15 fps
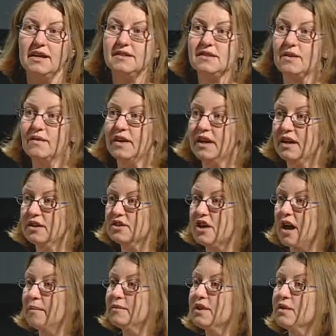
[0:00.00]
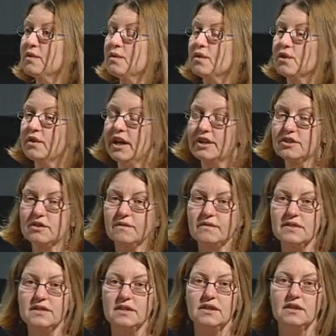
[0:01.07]
And so they adopted through their correctional
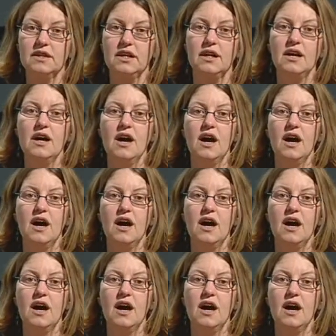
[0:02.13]
facility